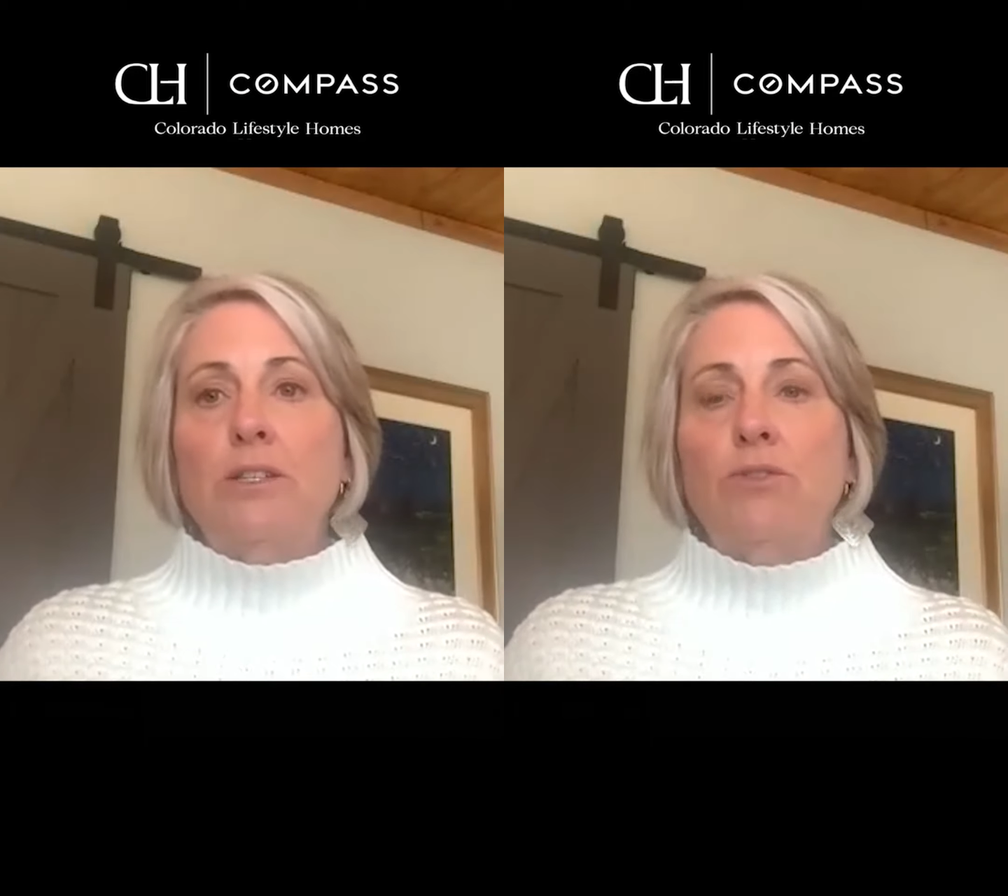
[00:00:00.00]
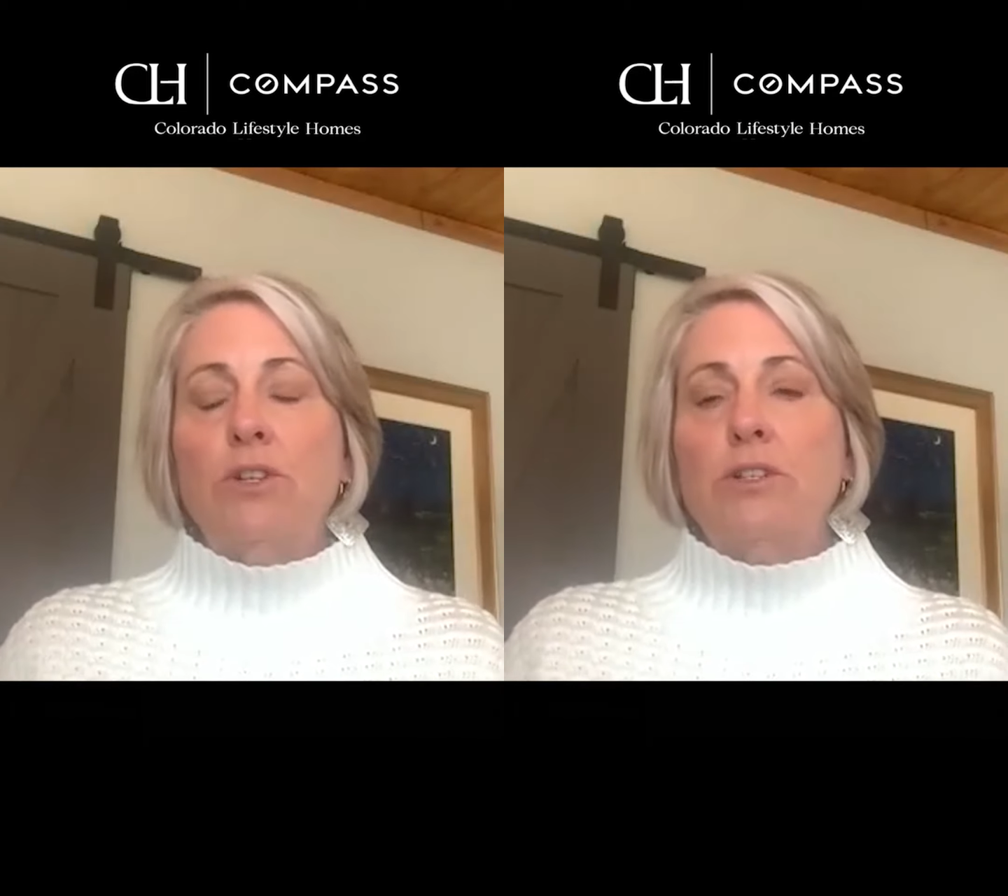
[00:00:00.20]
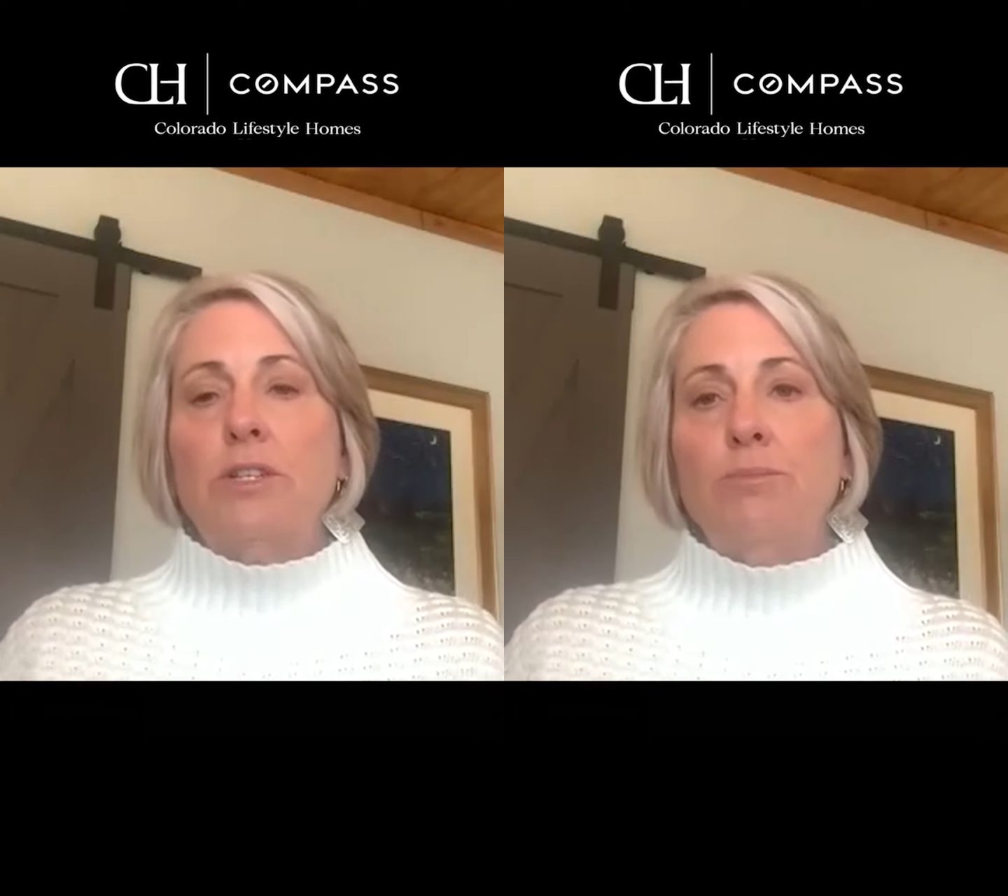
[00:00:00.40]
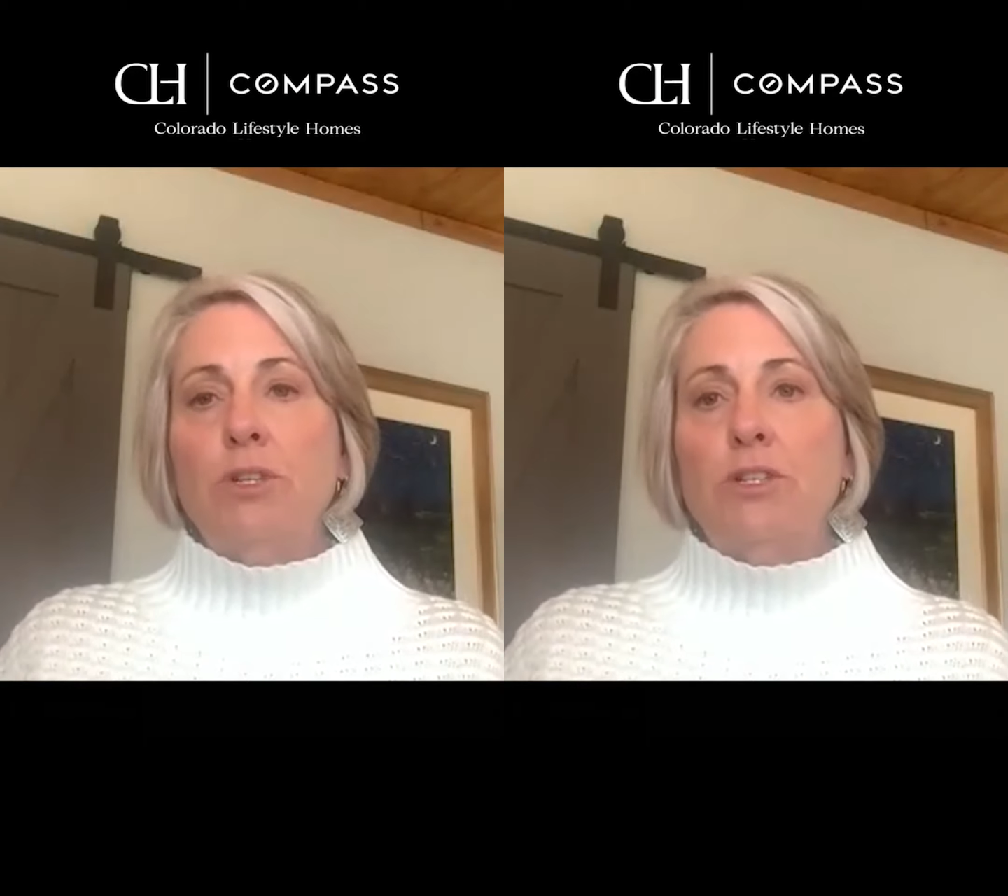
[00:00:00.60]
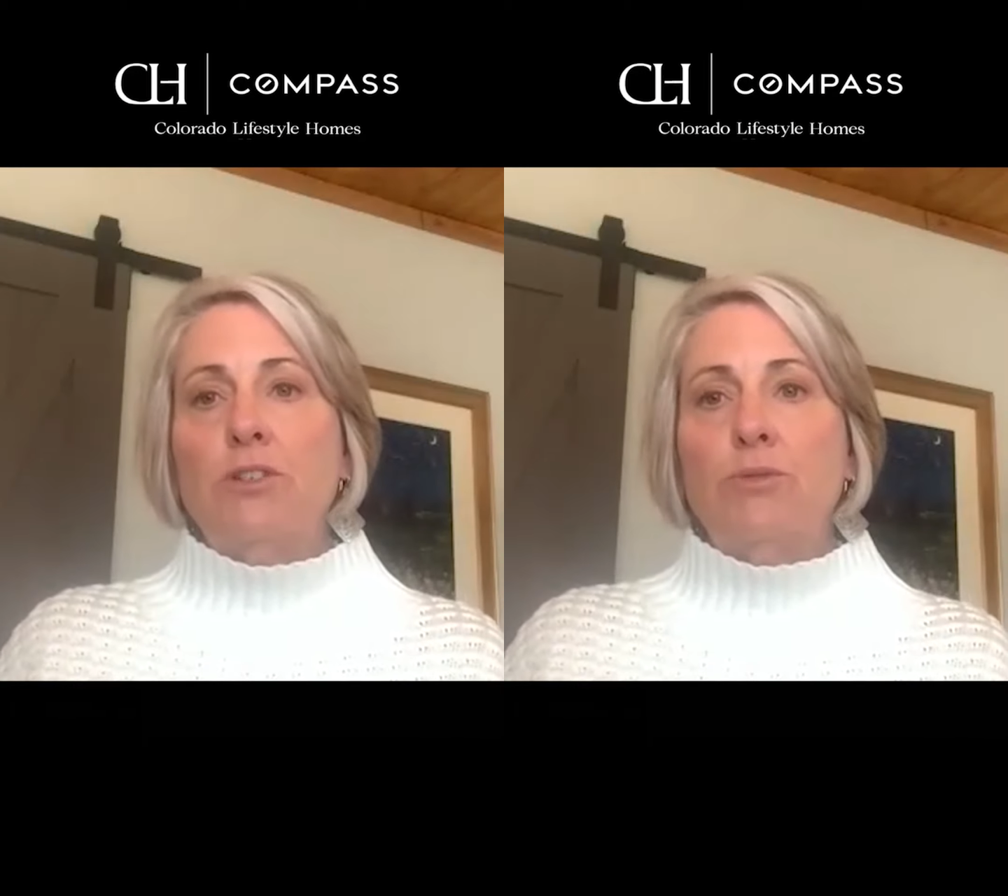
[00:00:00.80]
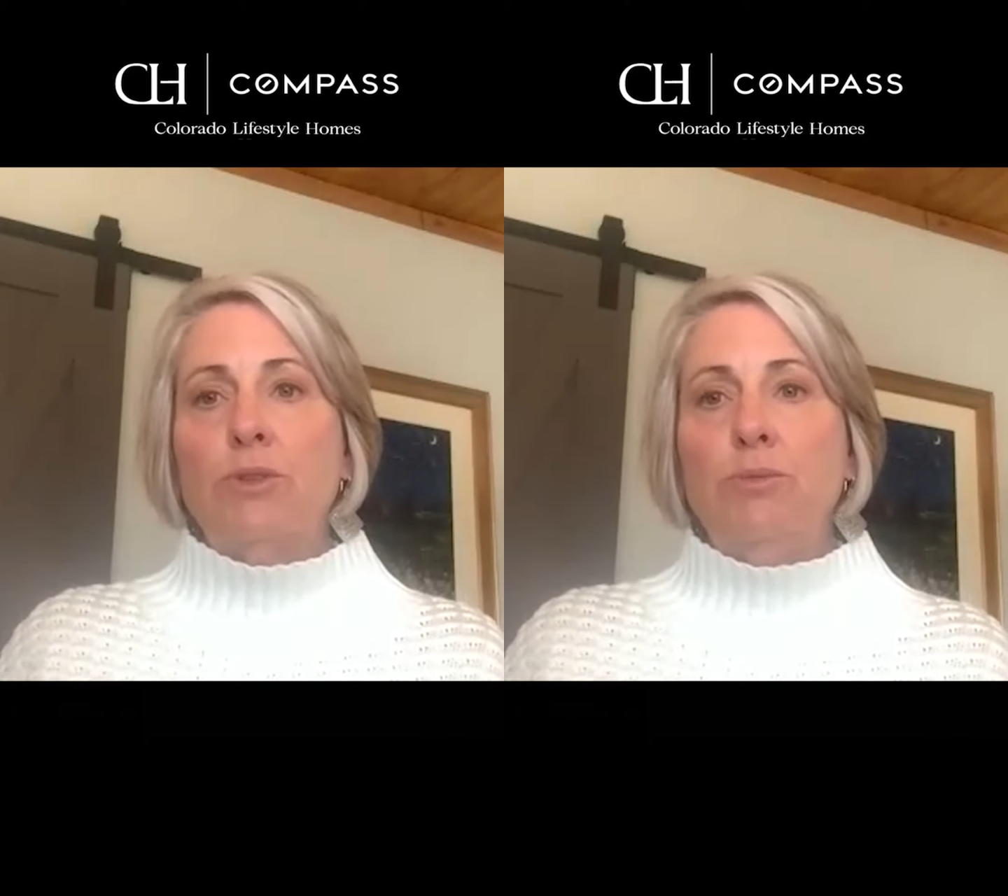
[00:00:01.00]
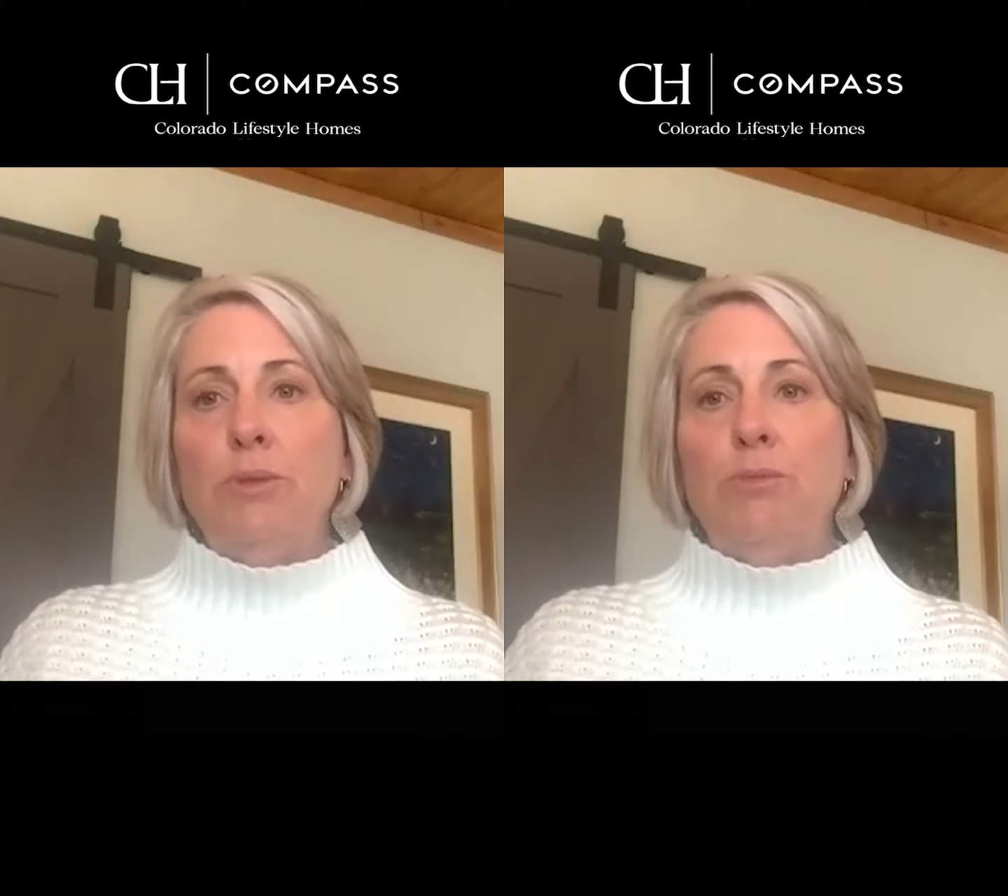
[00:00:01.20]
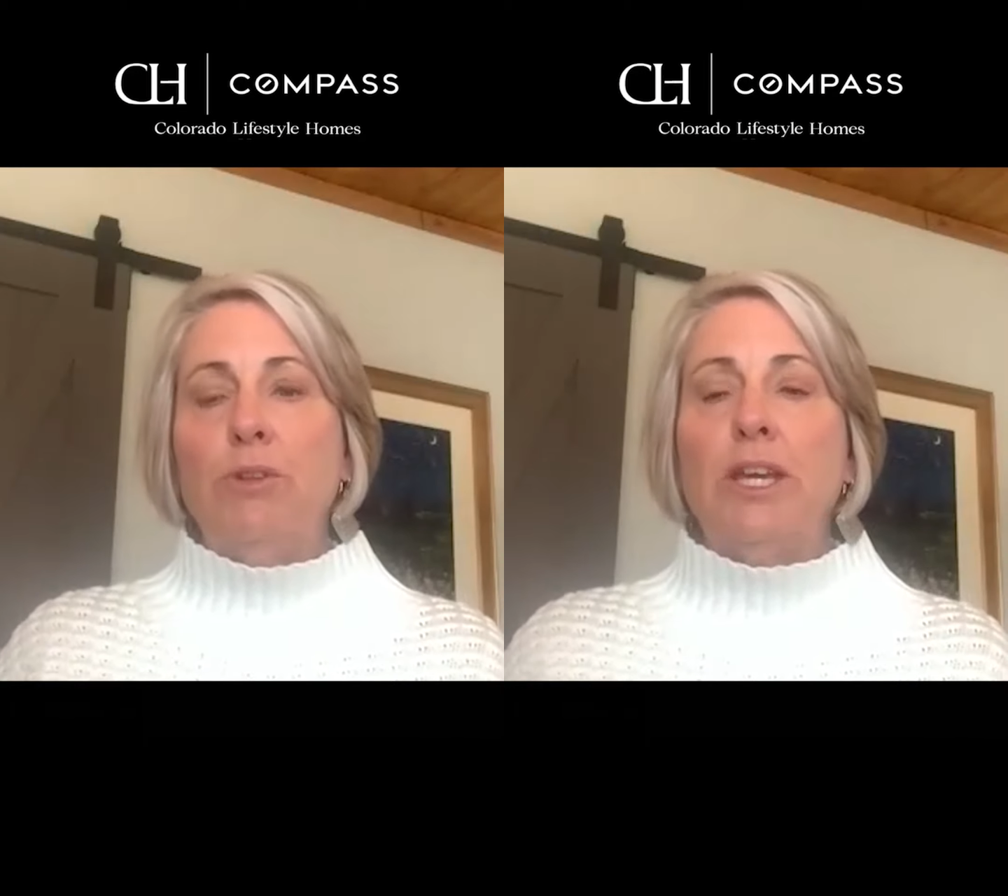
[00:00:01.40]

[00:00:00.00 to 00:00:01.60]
as far as I'm concerned, with people.